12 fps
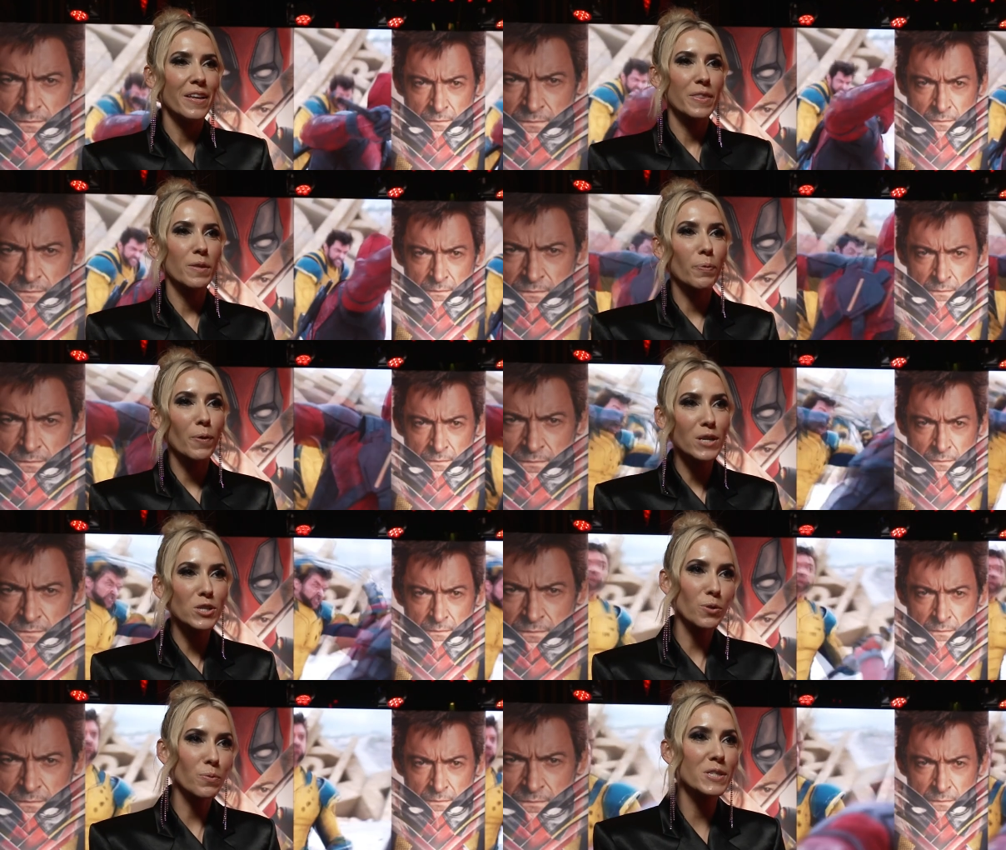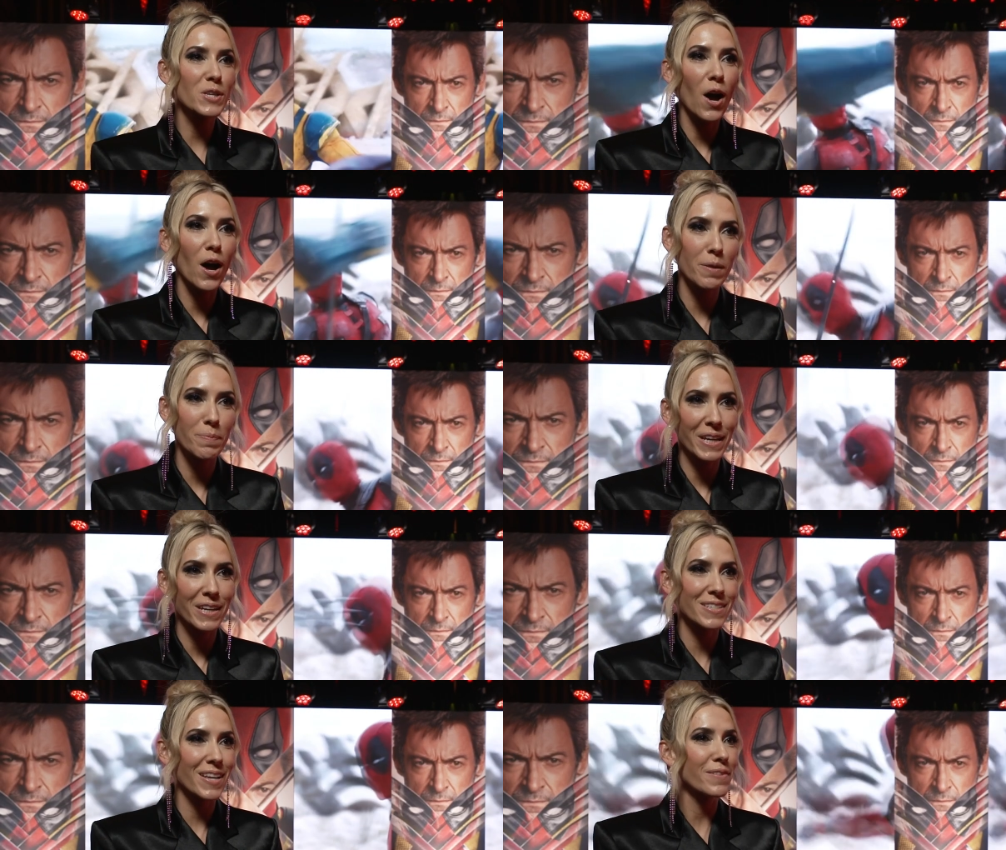Speaker 1: the pressure was on
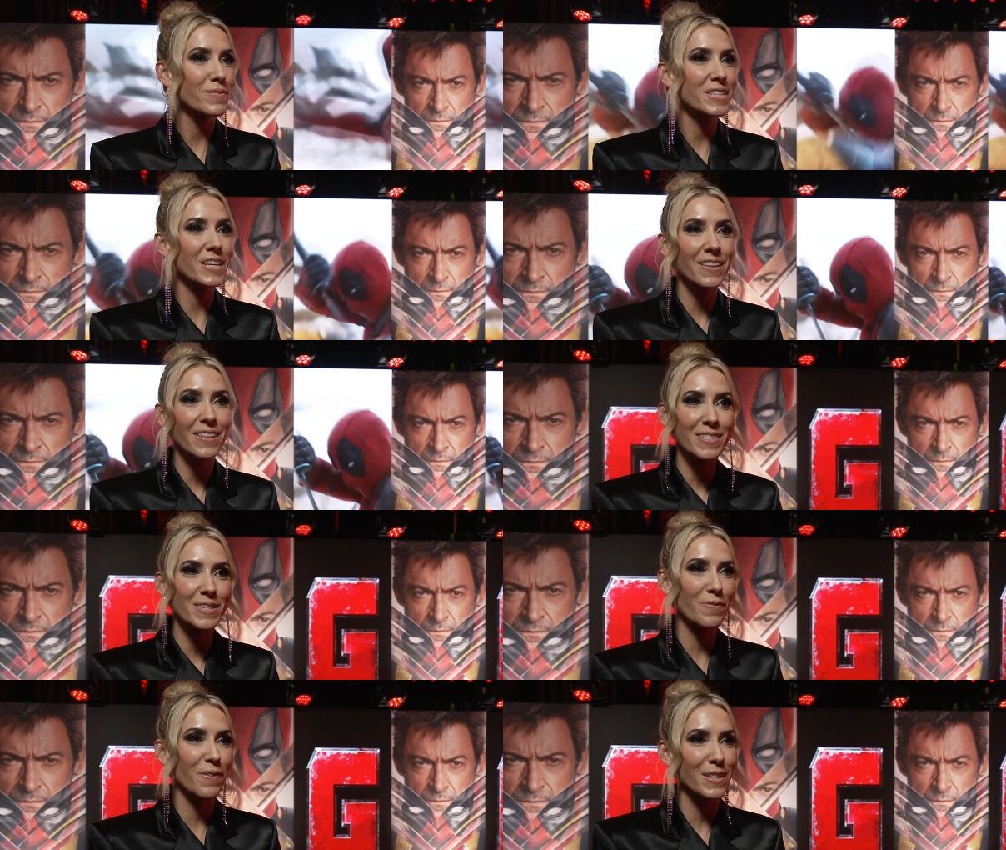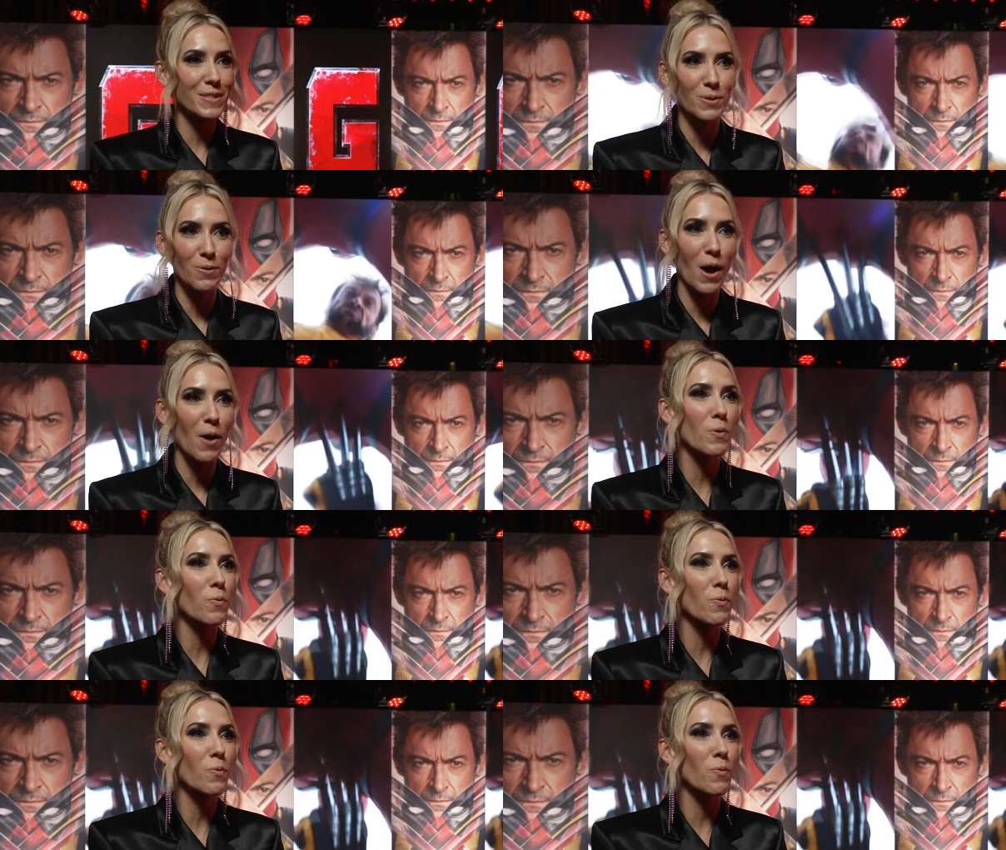because I've seen these events around